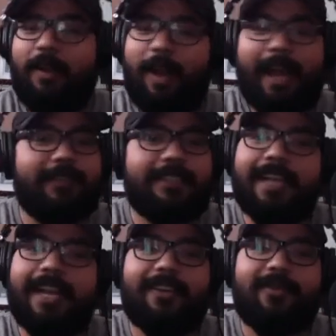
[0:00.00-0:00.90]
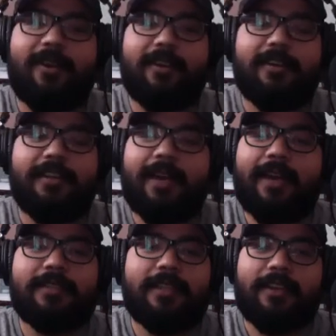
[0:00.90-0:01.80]
I retired one. That
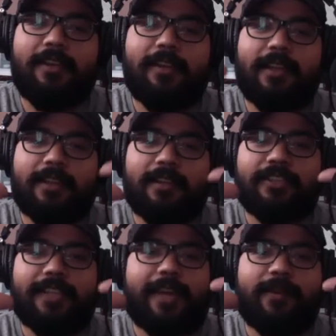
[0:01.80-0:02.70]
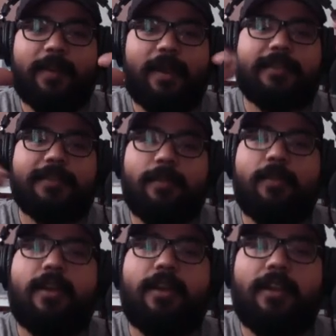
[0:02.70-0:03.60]
one's gonna go like on a shadow box
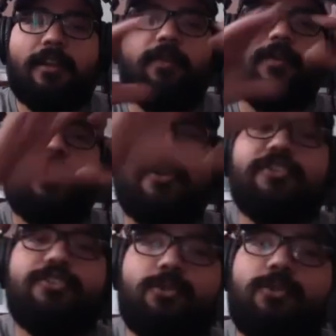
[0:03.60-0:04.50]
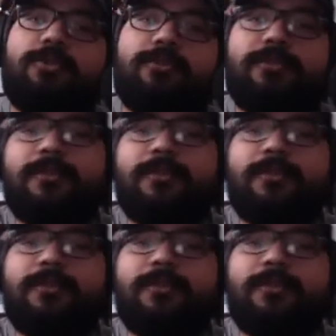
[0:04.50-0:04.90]
somewhere along with other tools.